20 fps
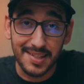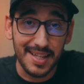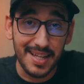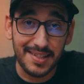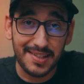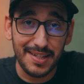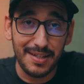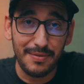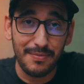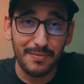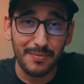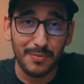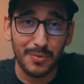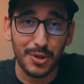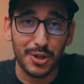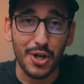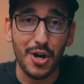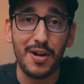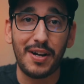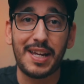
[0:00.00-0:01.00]
lesson, we're
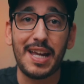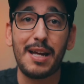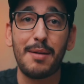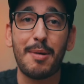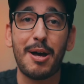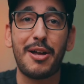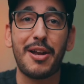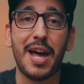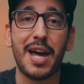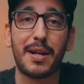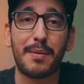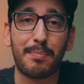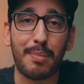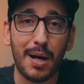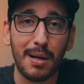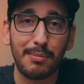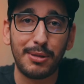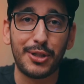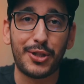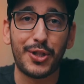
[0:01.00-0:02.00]
talking about how to
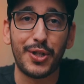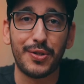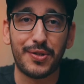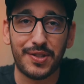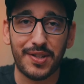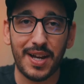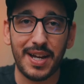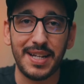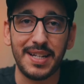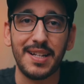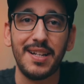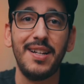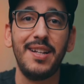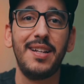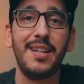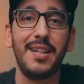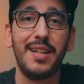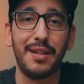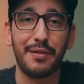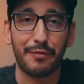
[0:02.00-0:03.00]
publish your site
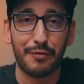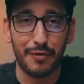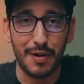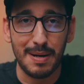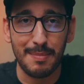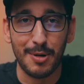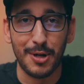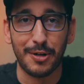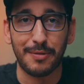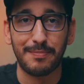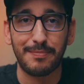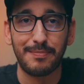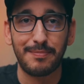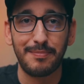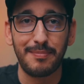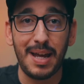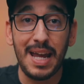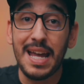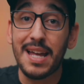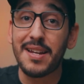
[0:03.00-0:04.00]
in Framer
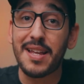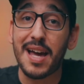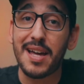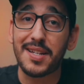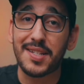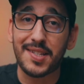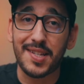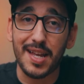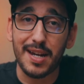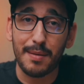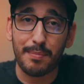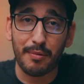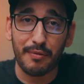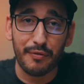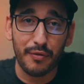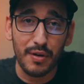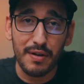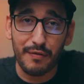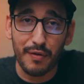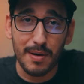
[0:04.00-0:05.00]
and how to set up a
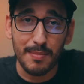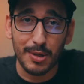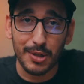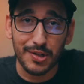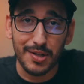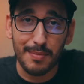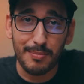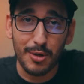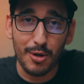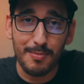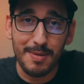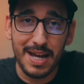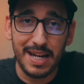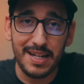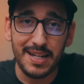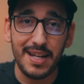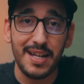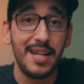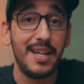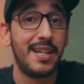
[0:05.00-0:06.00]
free Framer
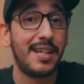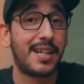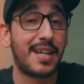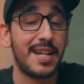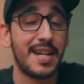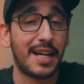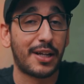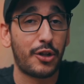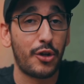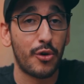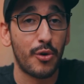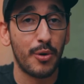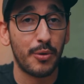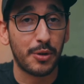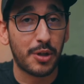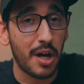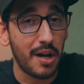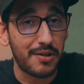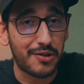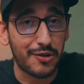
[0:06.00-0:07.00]
subdomain, connect your own
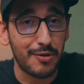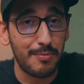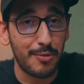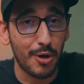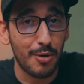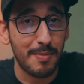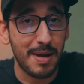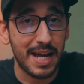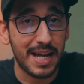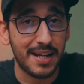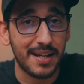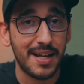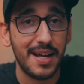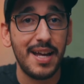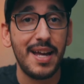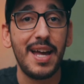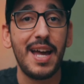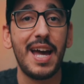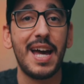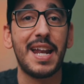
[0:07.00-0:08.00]
custom domain,
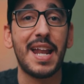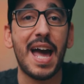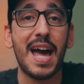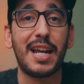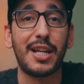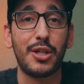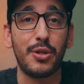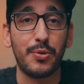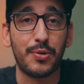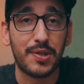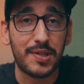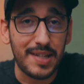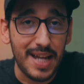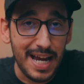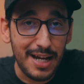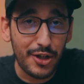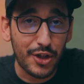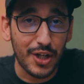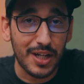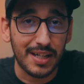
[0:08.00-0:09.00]
and how to use
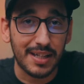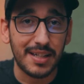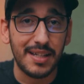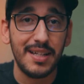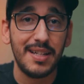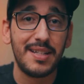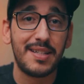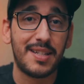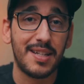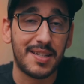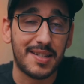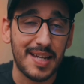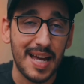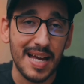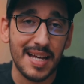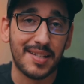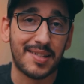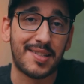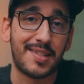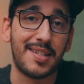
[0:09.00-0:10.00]
staging to
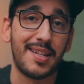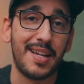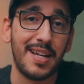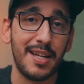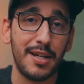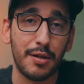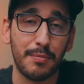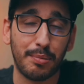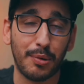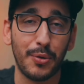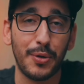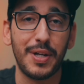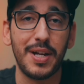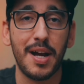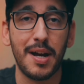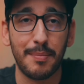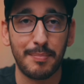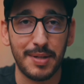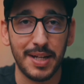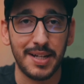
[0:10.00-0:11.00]
test and deploy
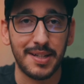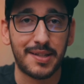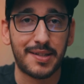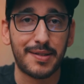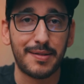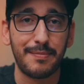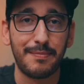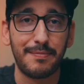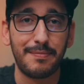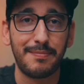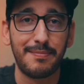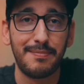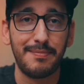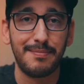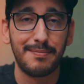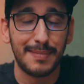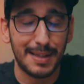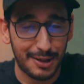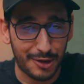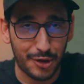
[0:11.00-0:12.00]
updates.
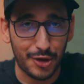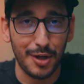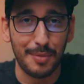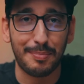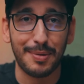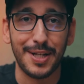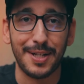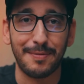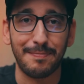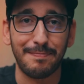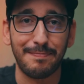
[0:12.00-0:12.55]
Let's jump in.